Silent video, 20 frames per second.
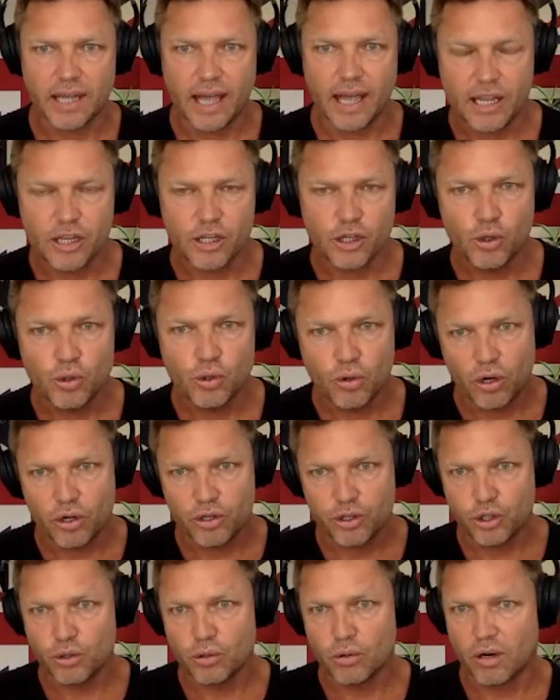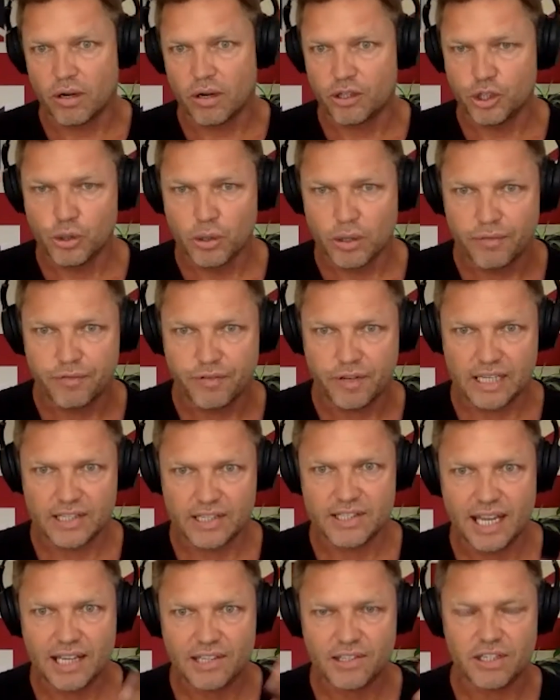"Hey, you're a
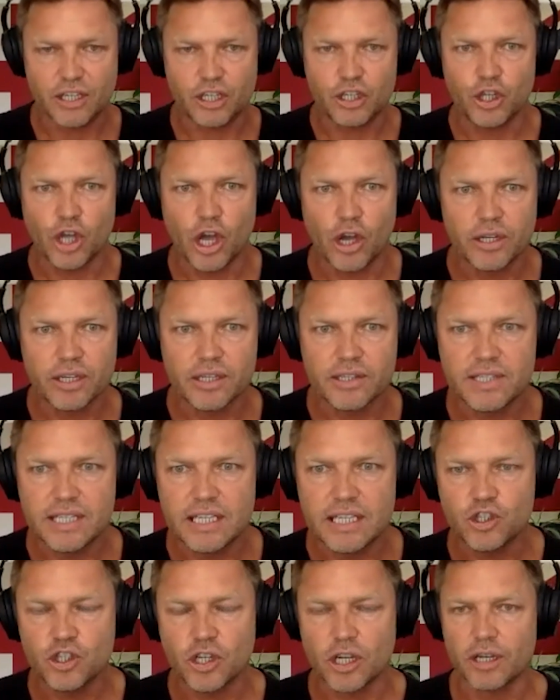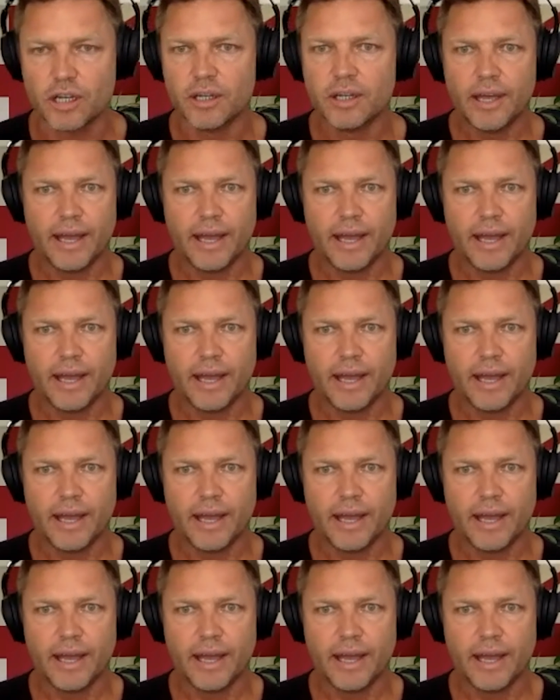fantastic yoga teacher."